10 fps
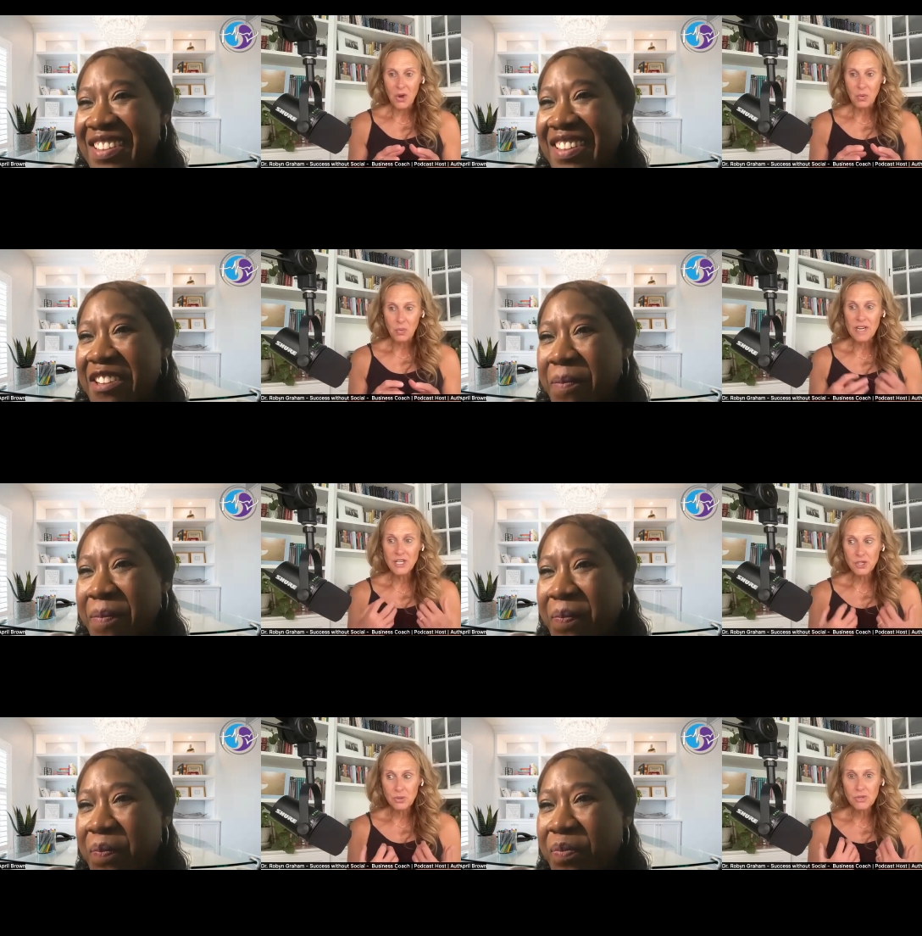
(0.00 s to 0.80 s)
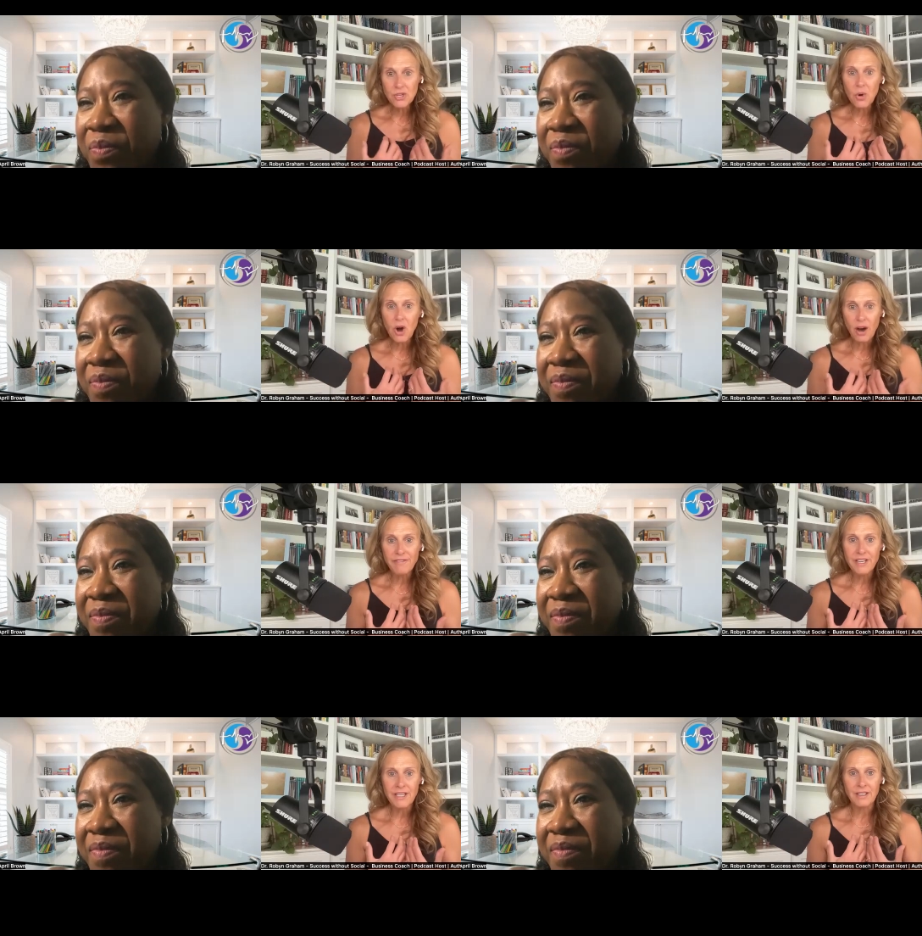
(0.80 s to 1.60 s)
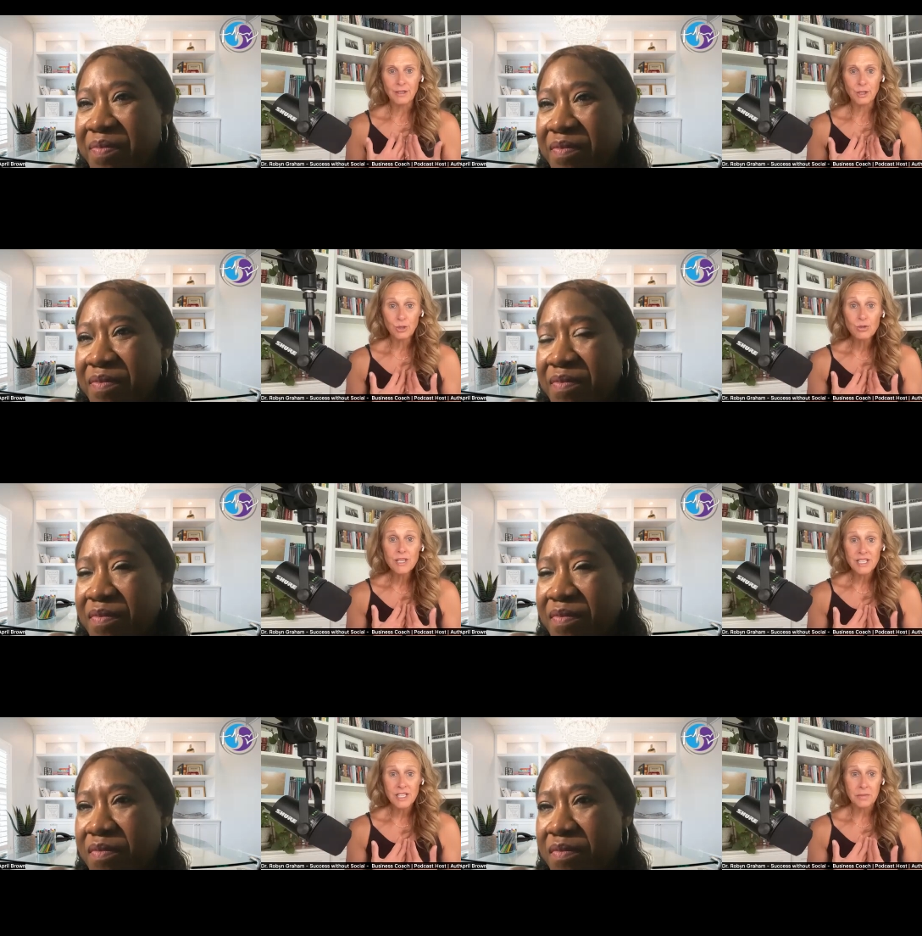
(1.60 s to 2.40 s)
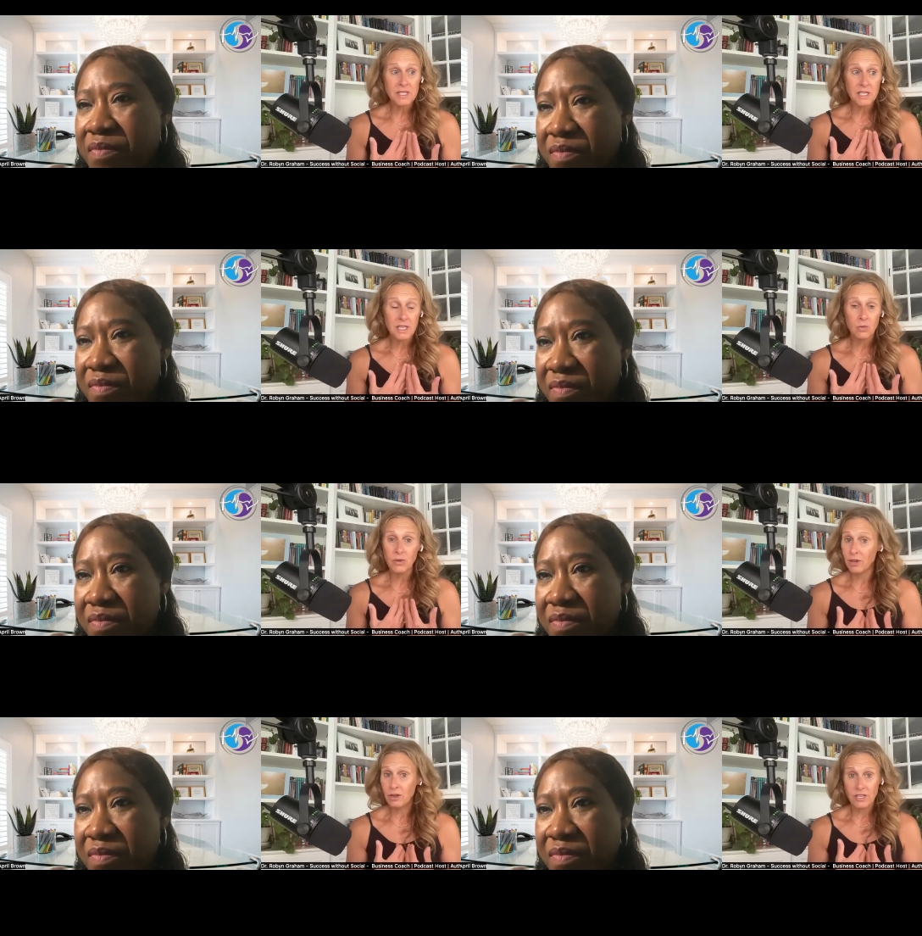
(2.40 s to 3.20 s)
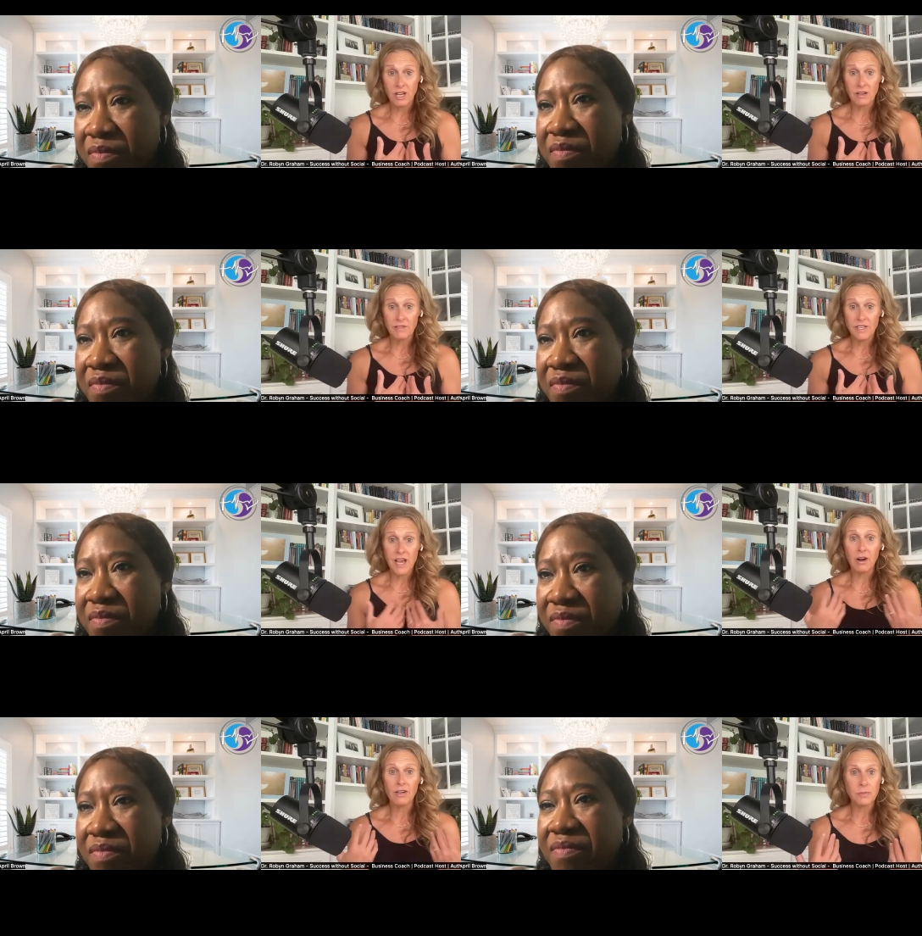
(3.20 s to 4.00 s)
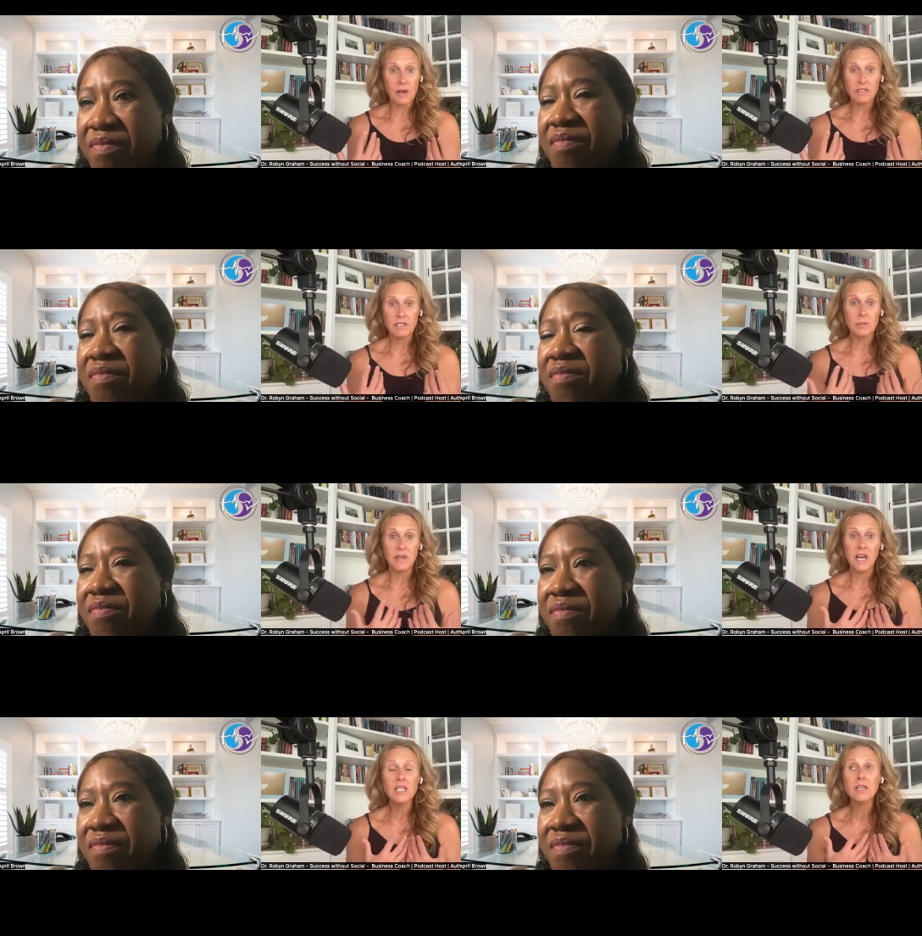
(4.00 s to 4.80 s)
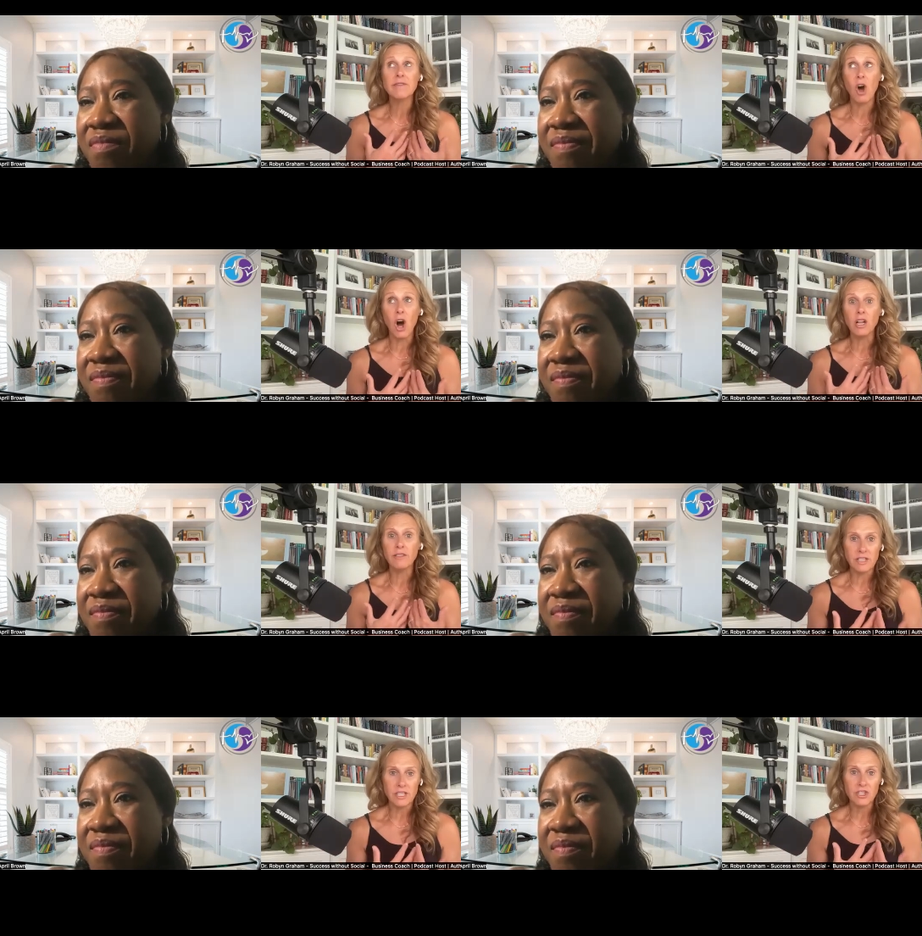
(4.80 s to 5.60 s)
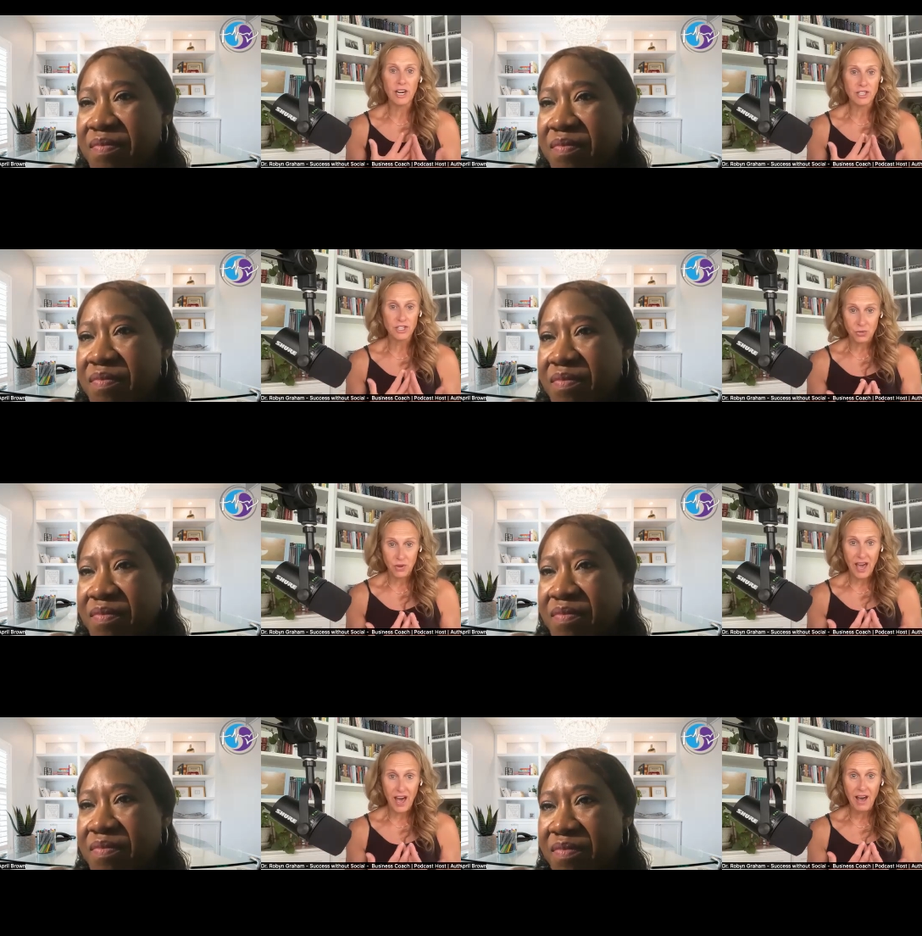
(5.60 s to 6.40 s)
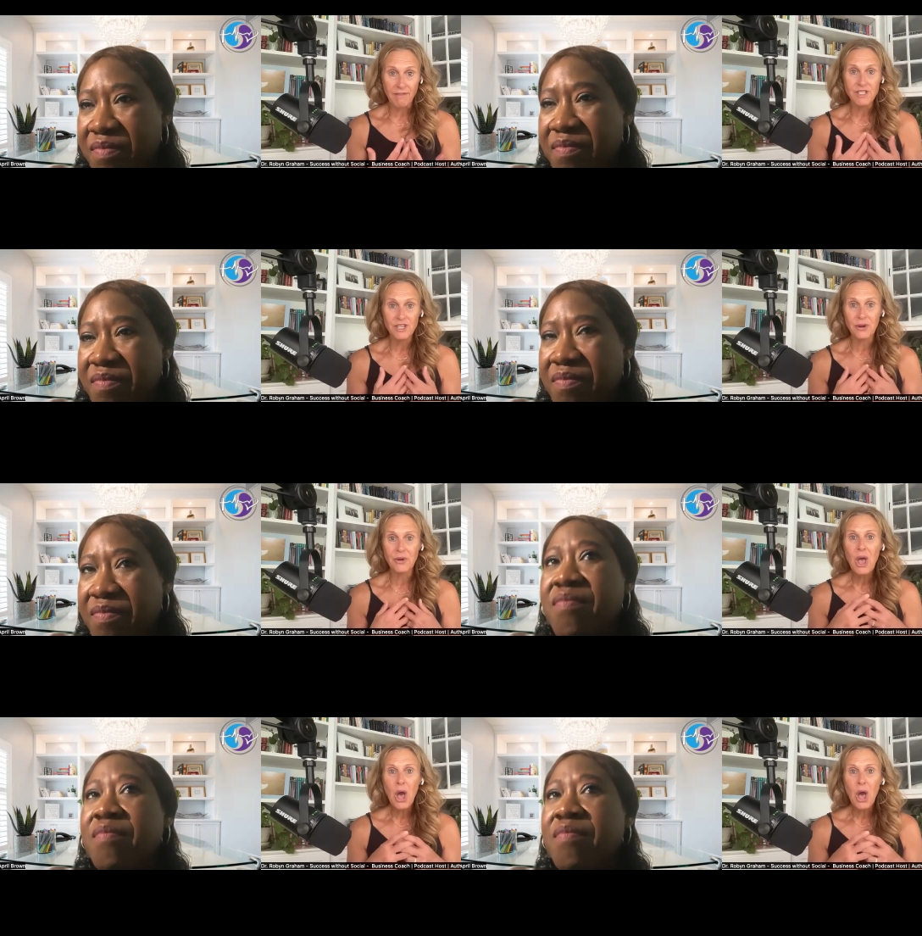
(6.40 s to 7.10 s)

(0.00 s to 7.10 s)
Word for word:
Speaker 1: we do so often lose intimacy with ourselves and our spouses because of all of the distractions we have. So